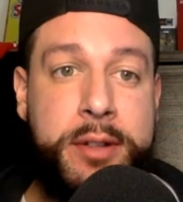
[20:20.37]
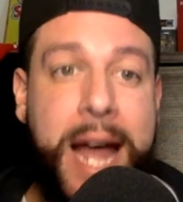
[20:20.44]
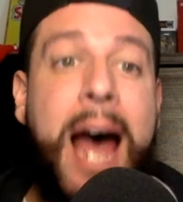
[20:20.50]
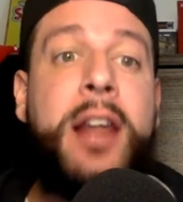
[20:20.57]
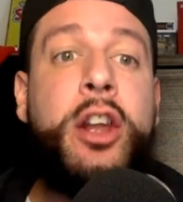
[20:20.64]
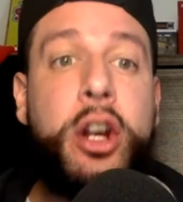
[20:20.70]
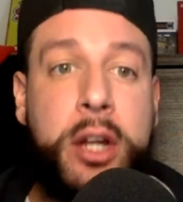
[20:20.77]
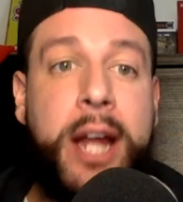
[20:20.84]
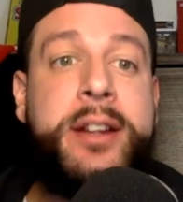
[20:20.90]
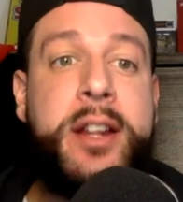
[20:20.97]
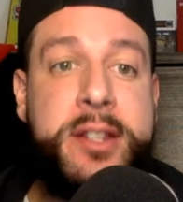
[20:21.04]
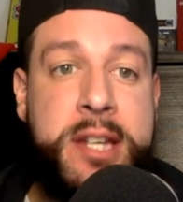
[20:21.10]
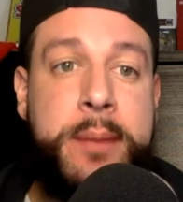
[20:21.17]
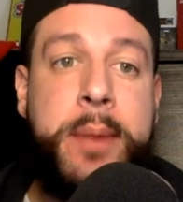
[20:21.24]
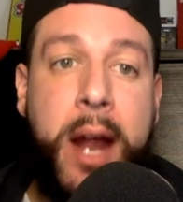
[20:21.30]
That looked like
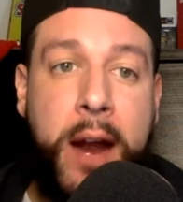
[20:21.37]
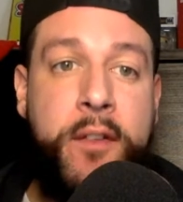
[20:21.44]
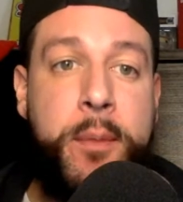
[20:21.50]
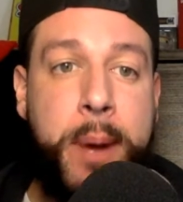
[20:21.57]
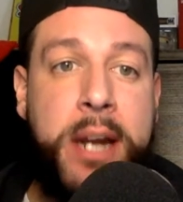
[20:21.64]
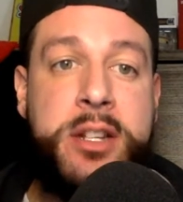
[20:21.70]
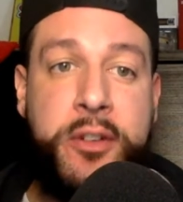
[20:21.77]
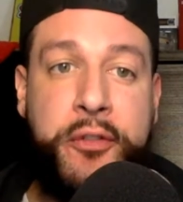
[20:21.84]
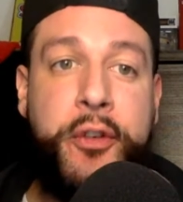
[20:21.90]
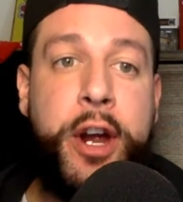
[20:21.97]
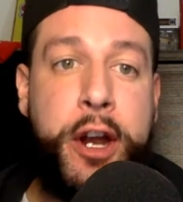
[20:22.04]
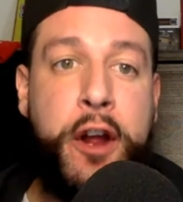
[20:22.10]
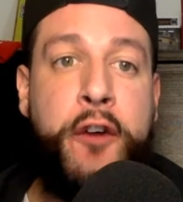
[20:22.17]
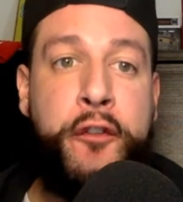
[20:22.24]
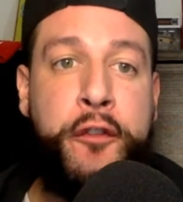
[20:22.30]
the team that everybody's
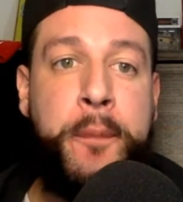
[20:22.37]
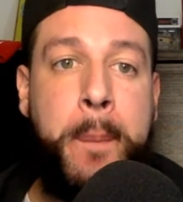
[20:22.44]
afraid of.